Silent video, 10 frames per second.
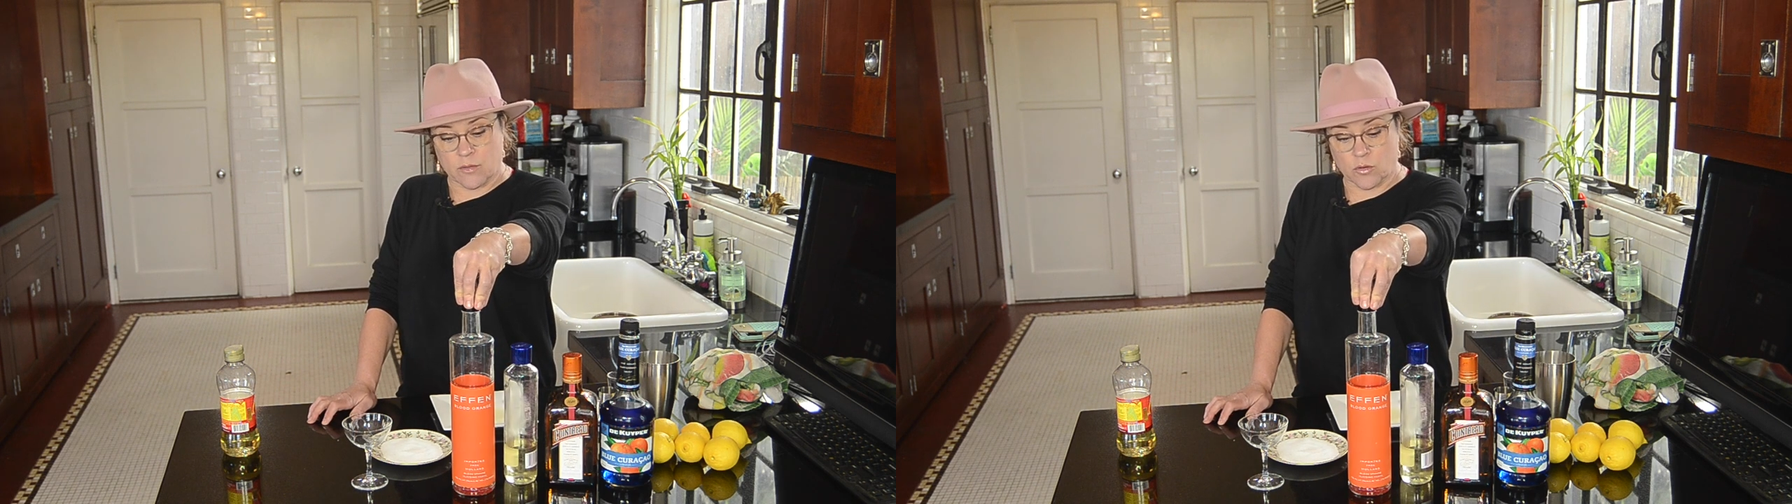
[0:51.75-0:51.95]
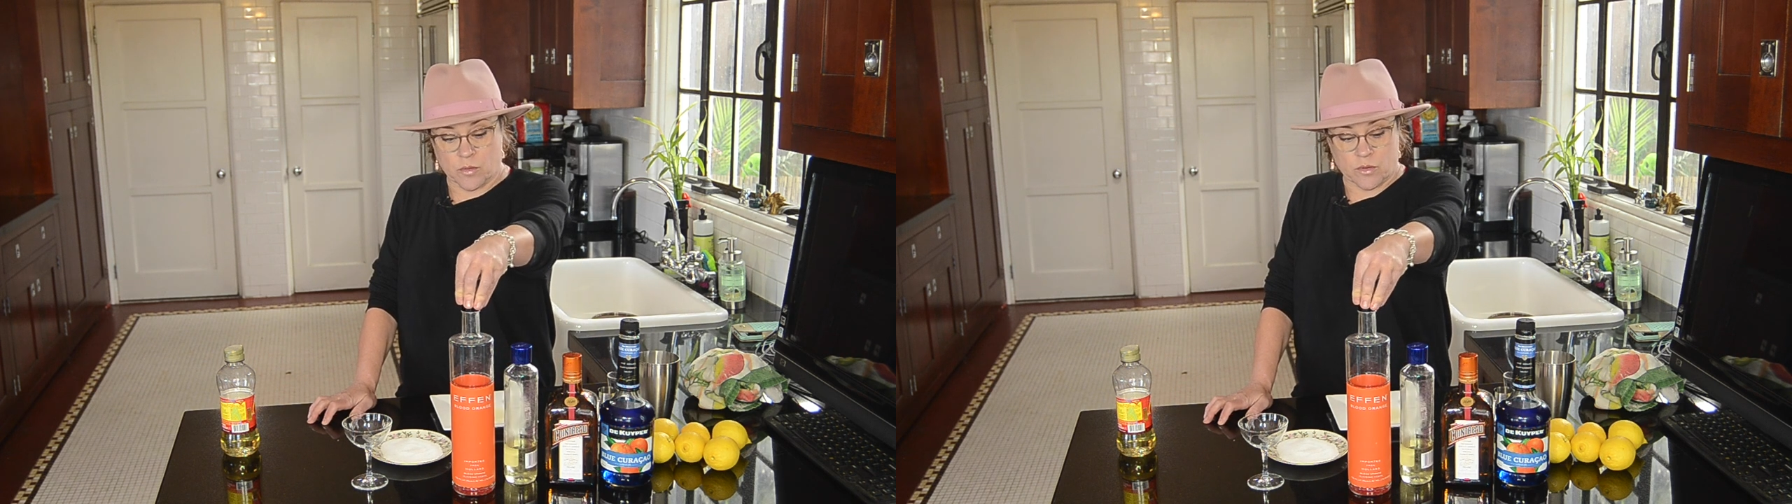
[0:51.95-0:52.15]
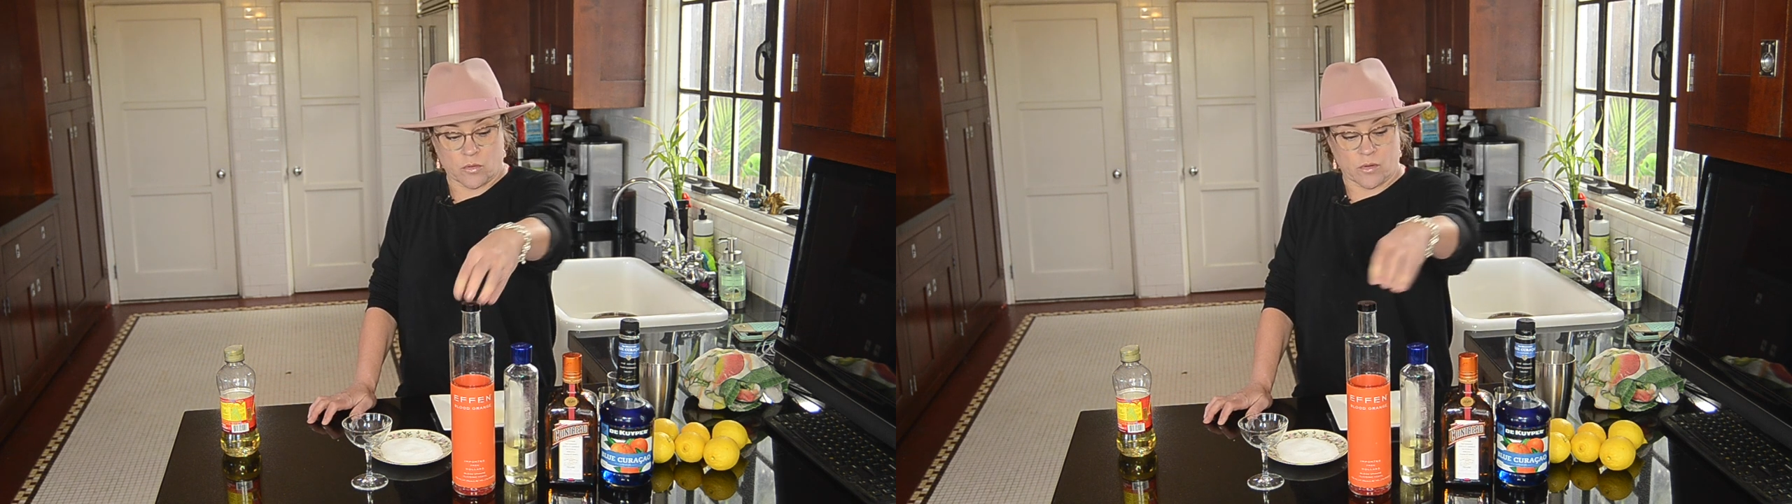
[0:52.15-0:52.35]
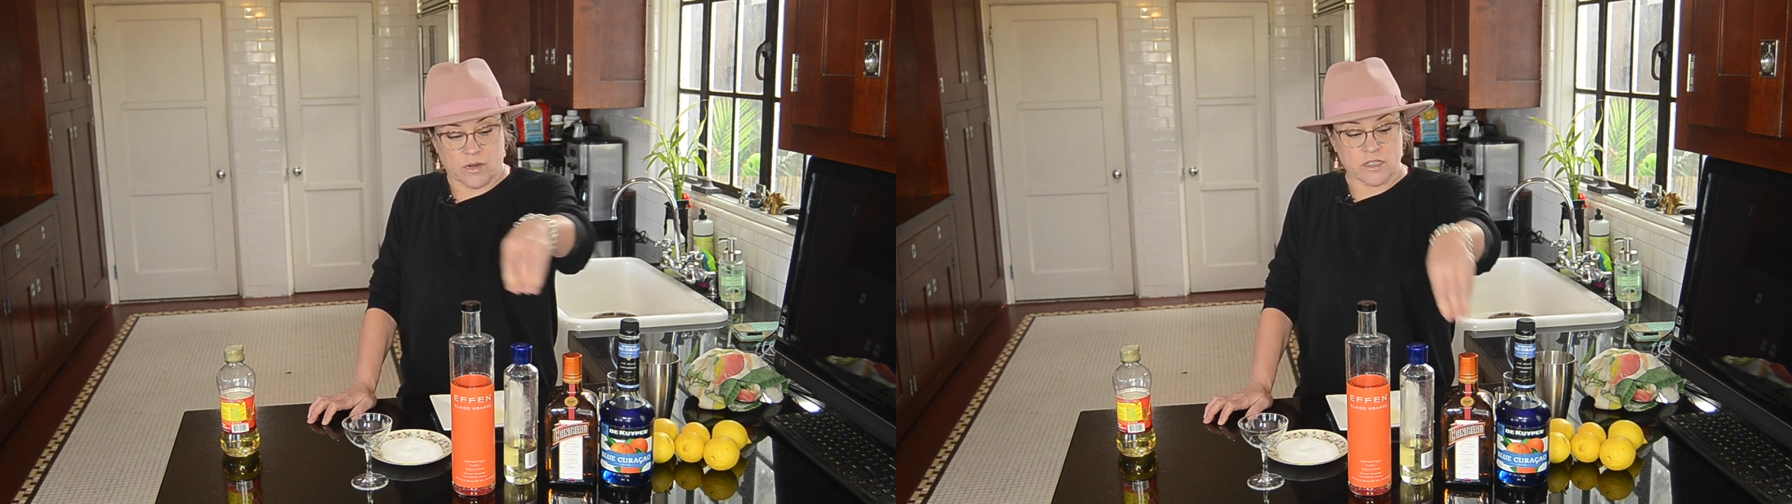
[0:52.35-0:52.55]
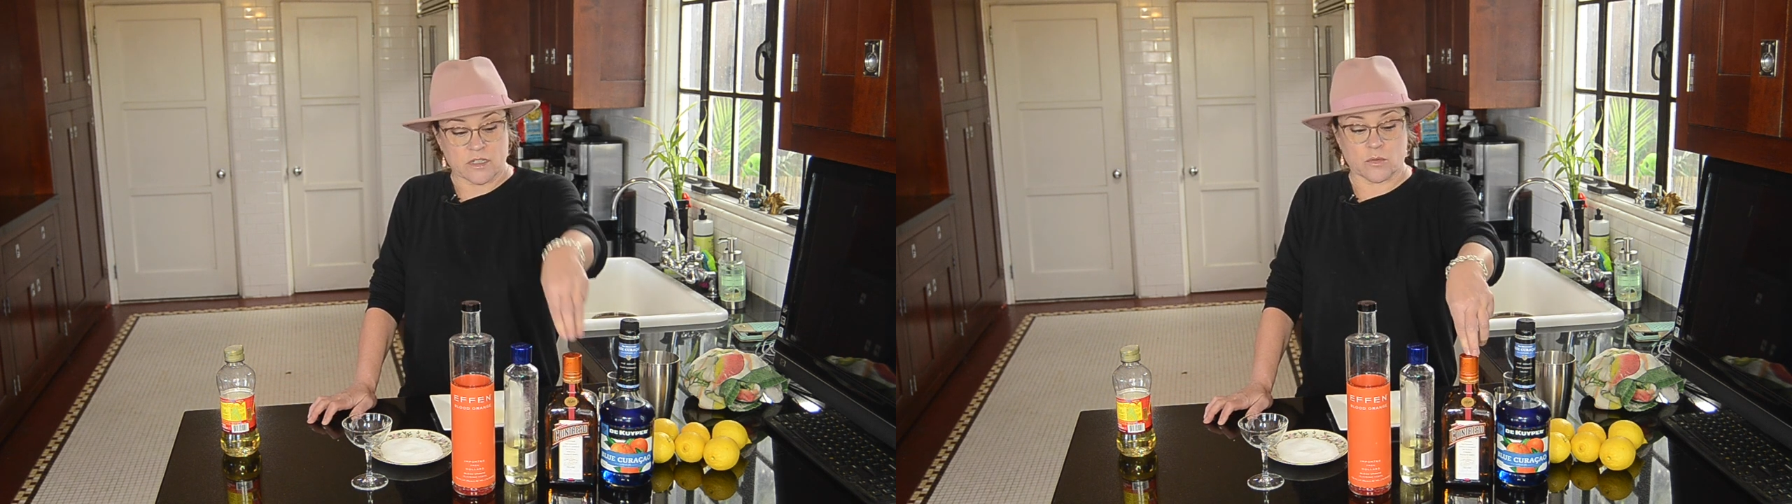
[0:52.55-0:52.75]
I'm going with
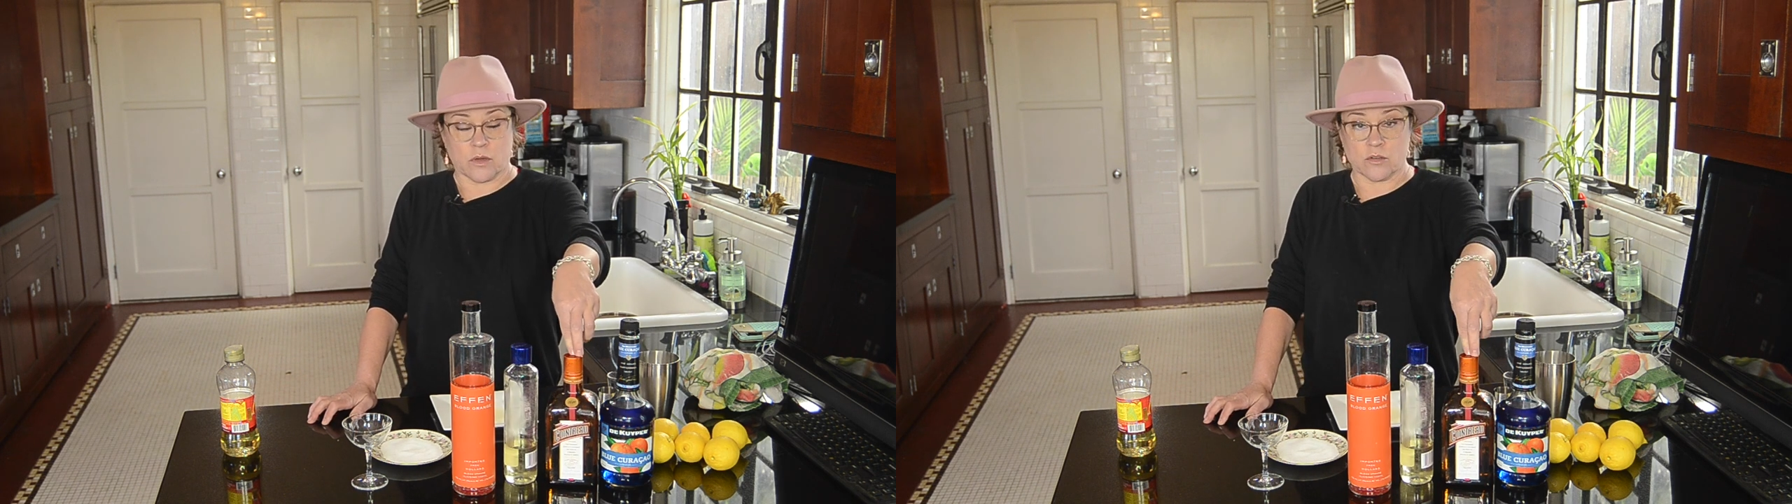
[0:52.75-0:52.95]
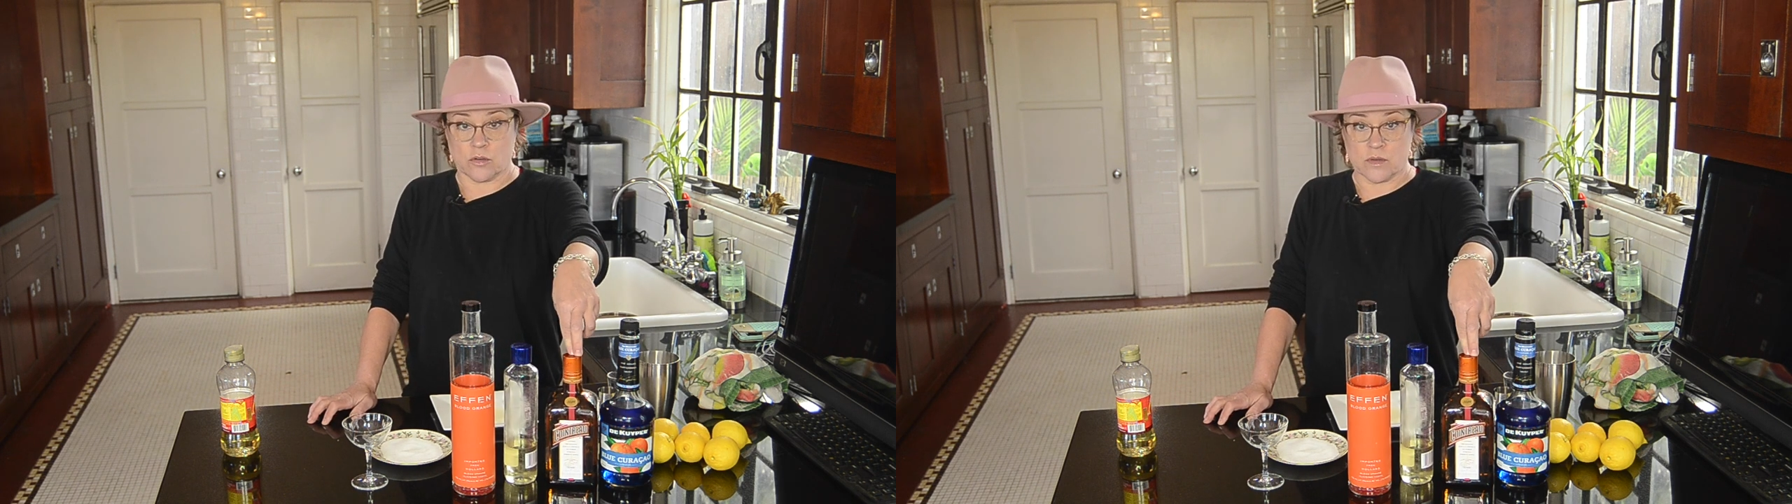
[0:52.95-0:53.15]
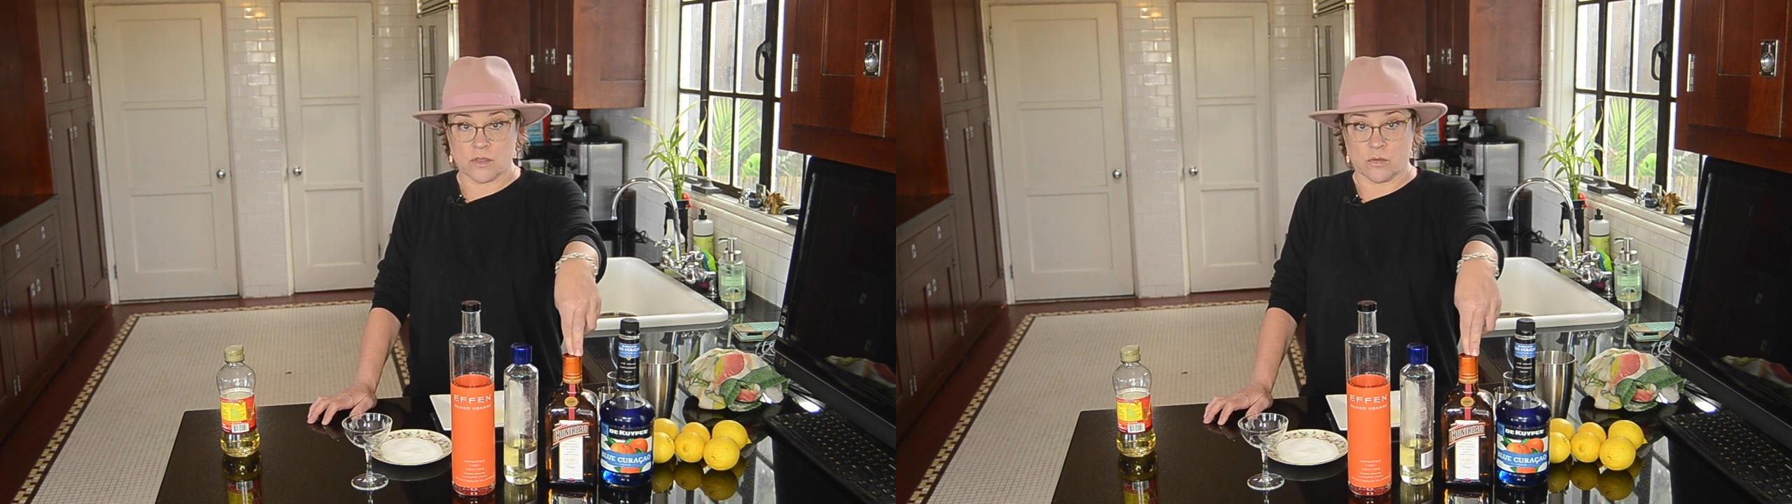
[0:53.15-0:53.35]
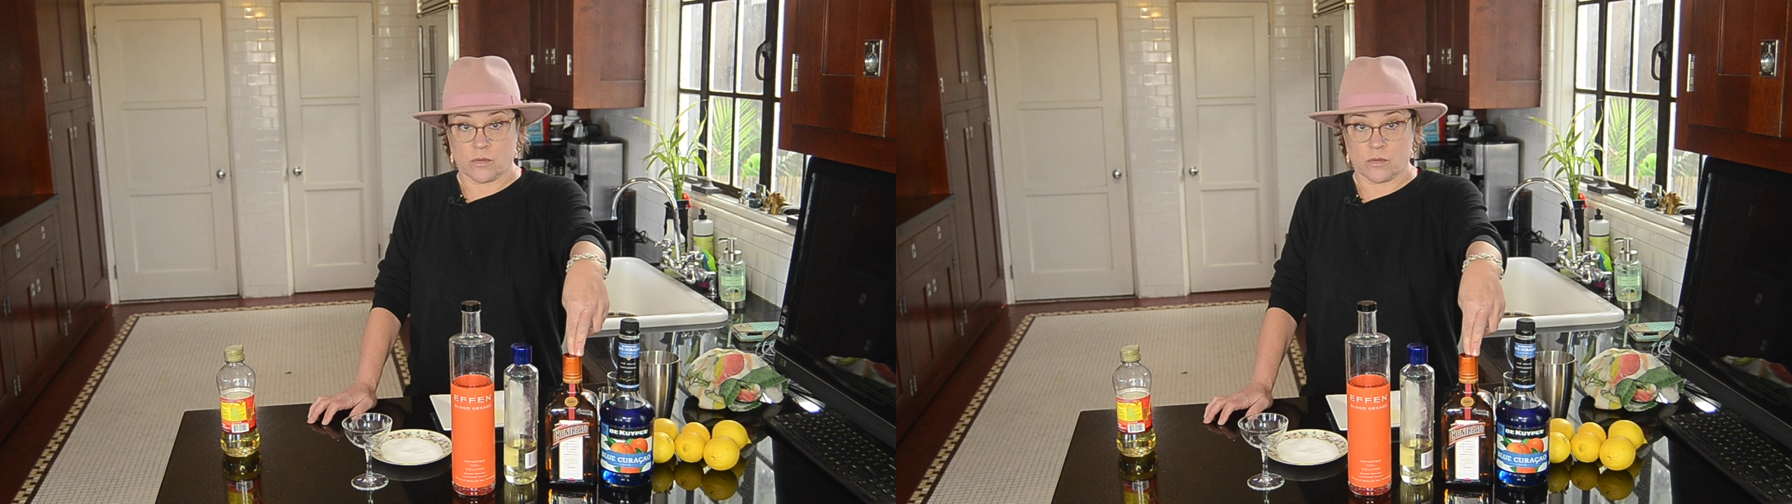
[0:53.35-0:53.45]
orange because Cointreau is an